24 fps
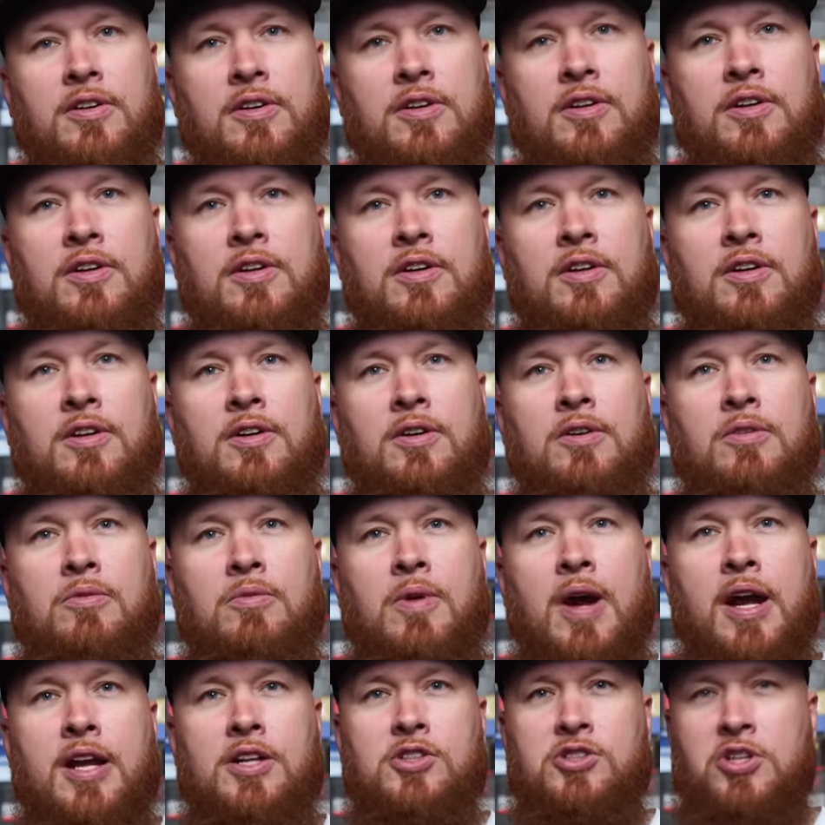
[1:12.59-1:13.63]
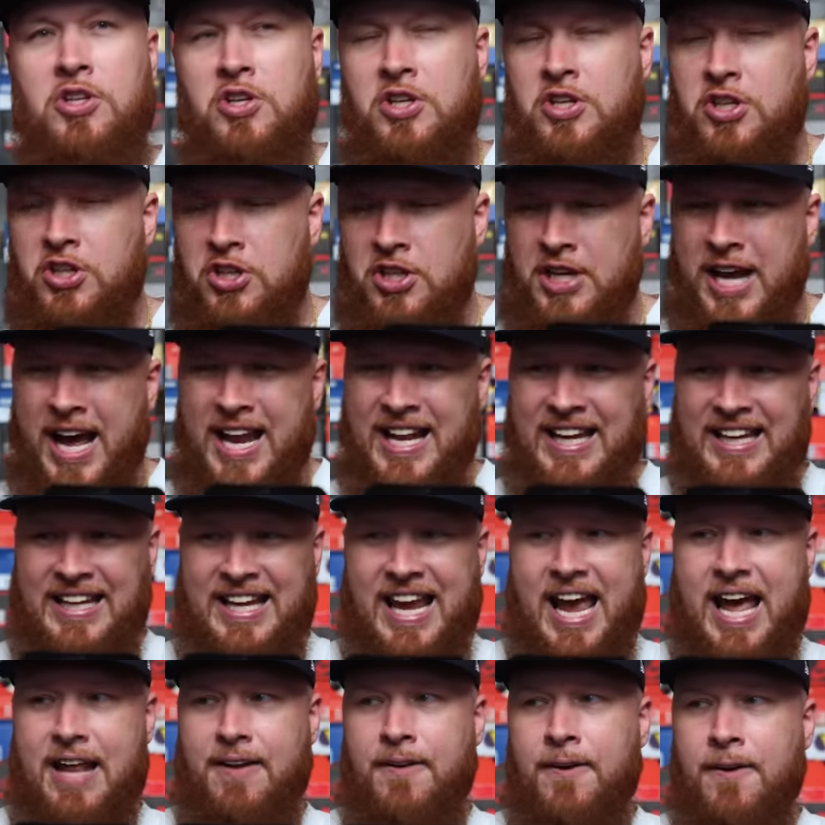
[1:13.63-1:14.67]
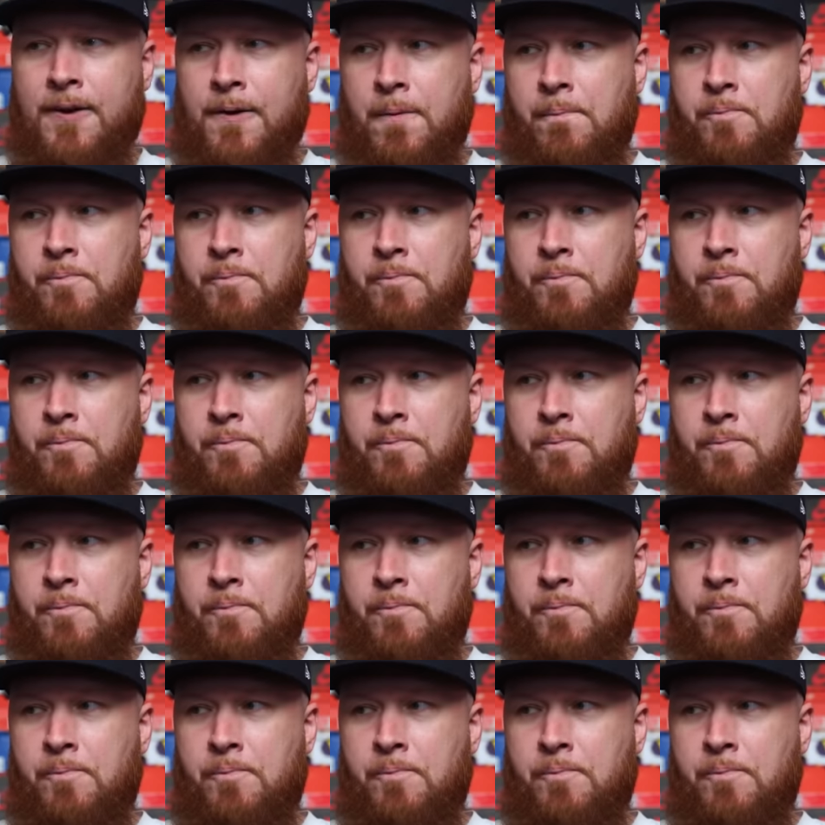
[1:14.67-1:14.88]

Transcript: Okay. Right? So you, you got to get,